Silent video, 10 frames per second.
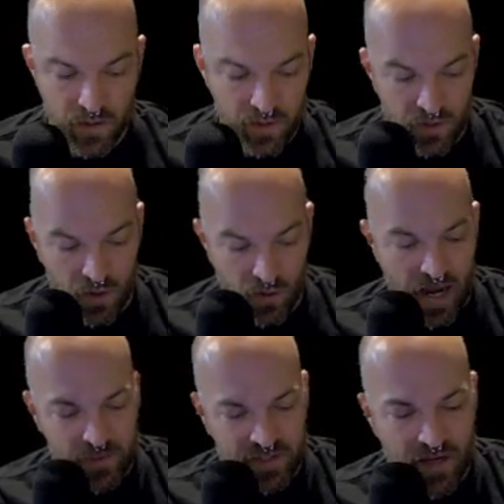So I
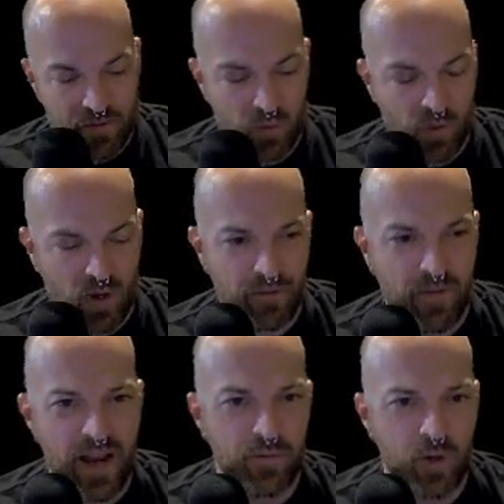would say if you were a
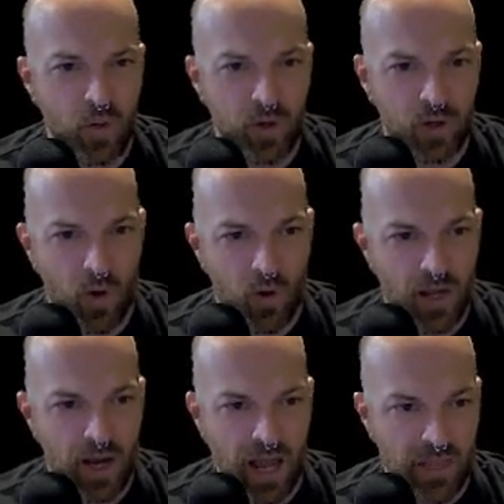fan of Coca-Cola
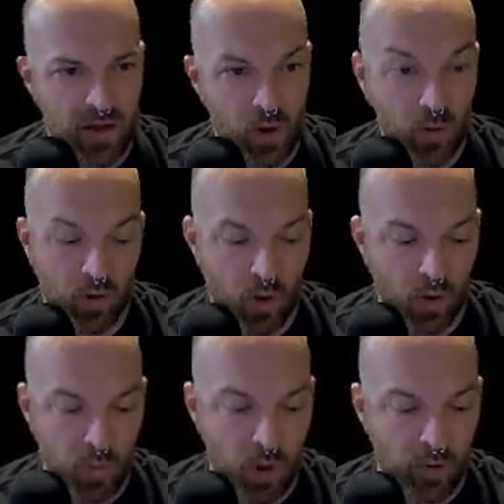and the Coca-Cola
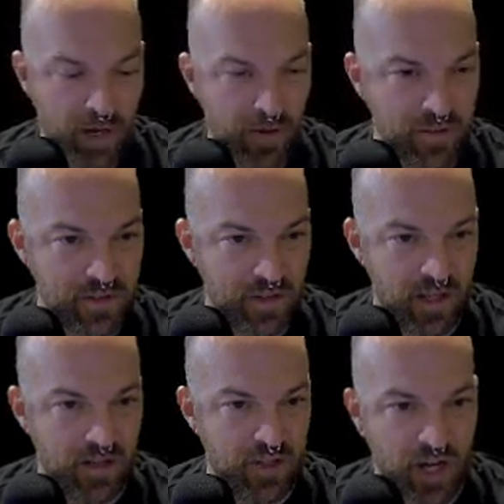polar bears
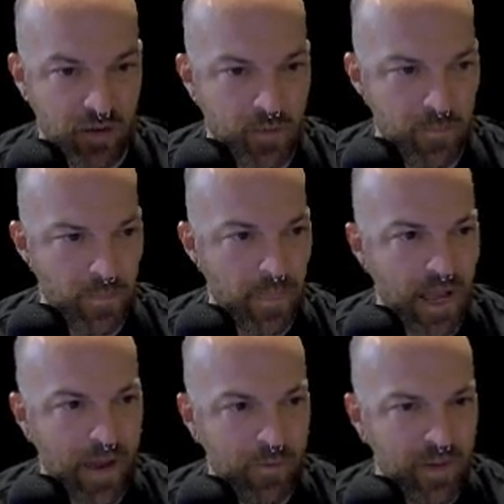in general,
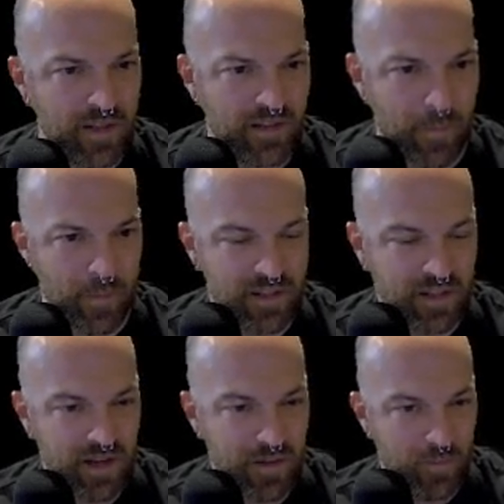I would pick this up. It's
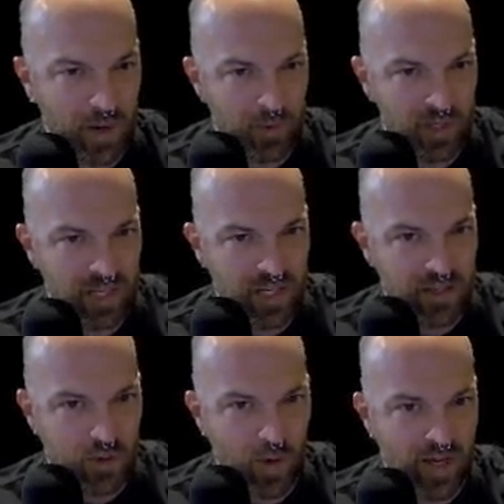a pretty neat,
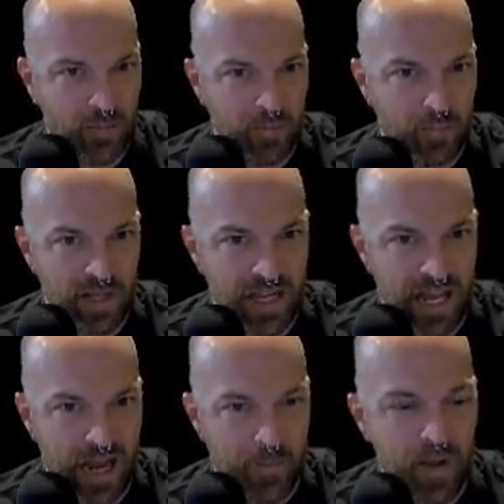quick play
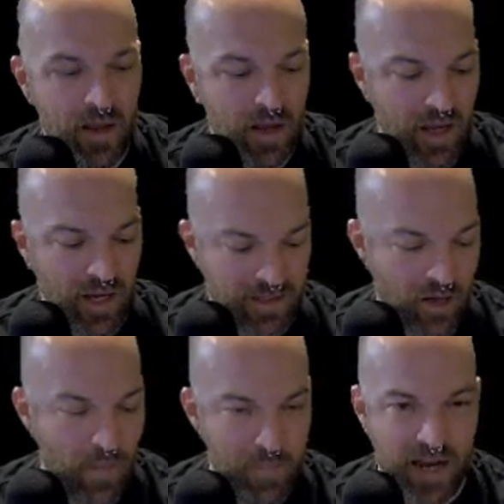game. It's
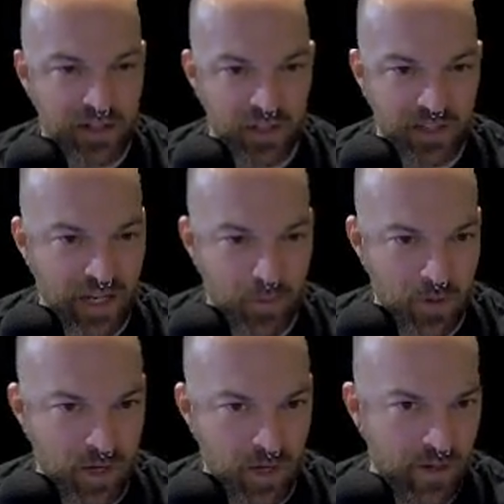compact. You could take it with you
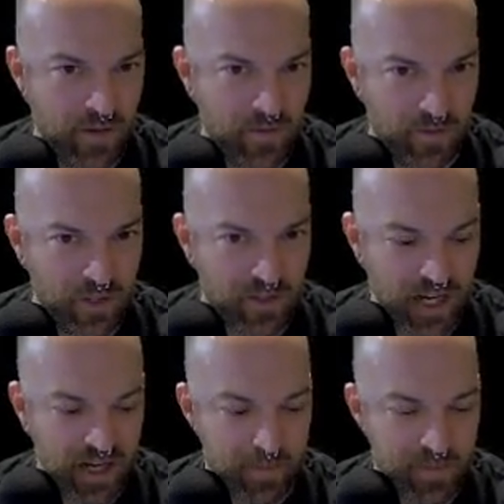anywhere, even if you just
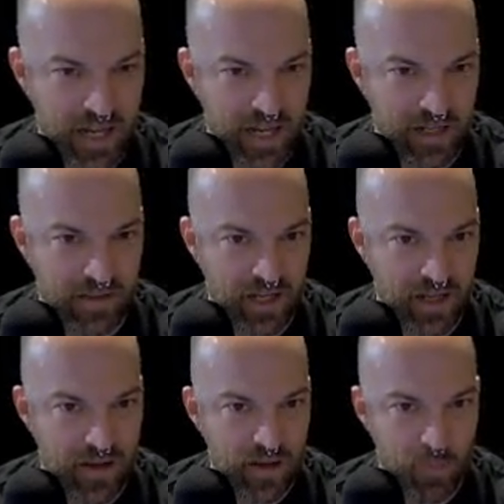ended up taking the
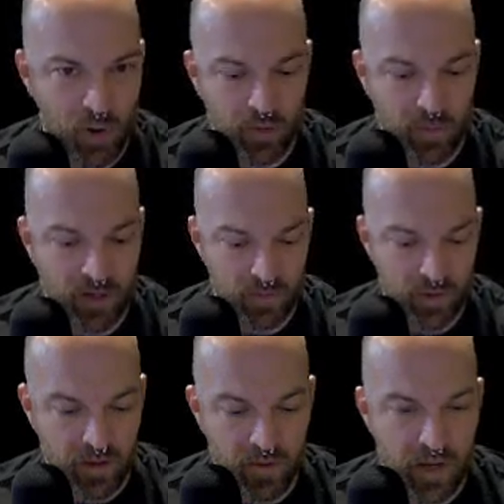polar bears with
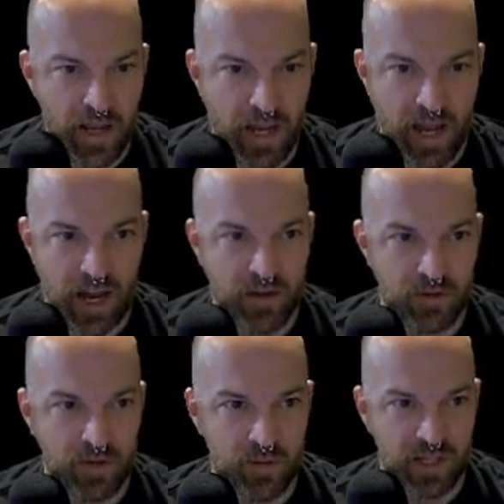you and
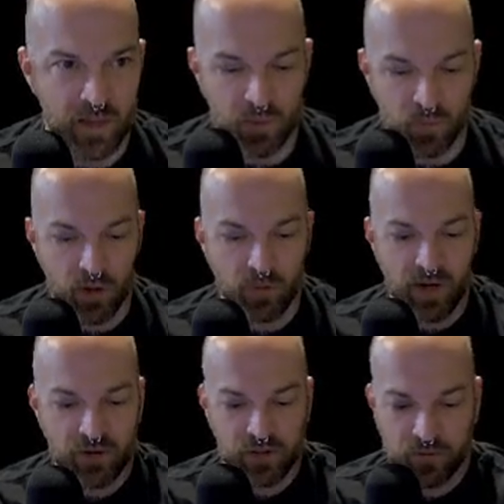using them to roll
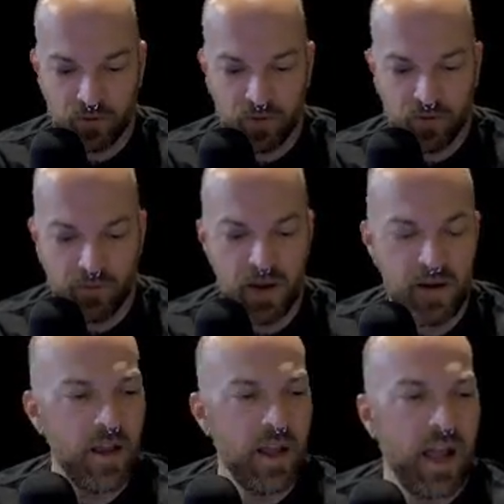around just for fun.
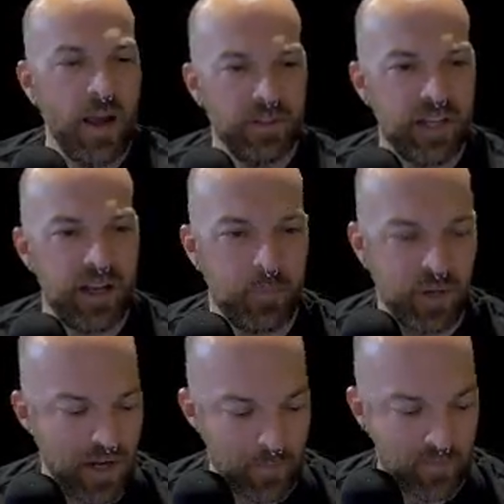I would say to pick
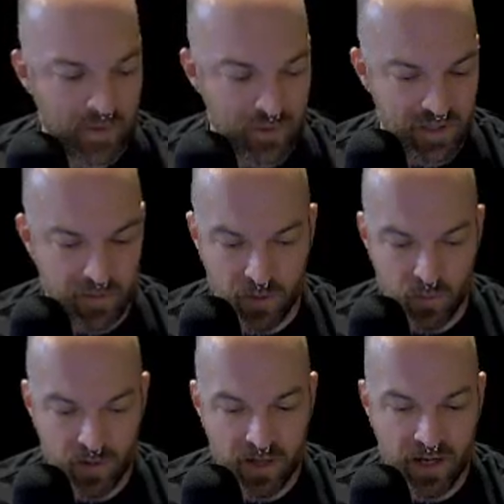it up. It was definitely
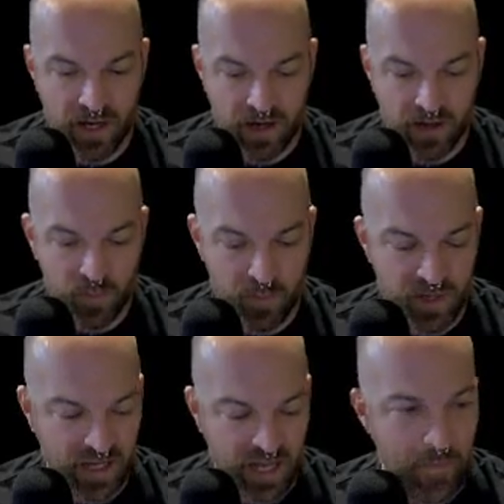worth it, and it will be a
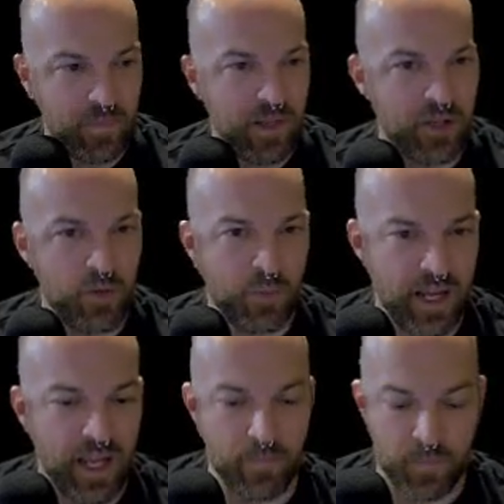game that I do play
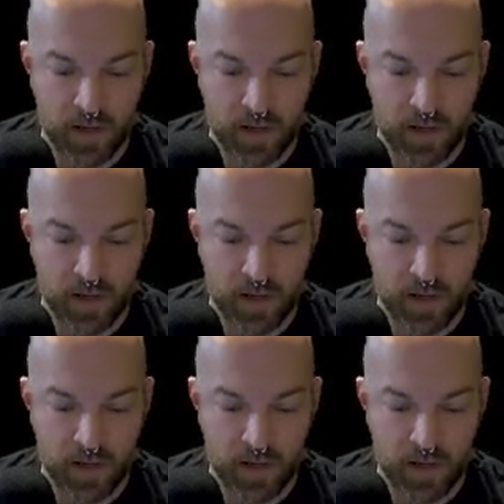again.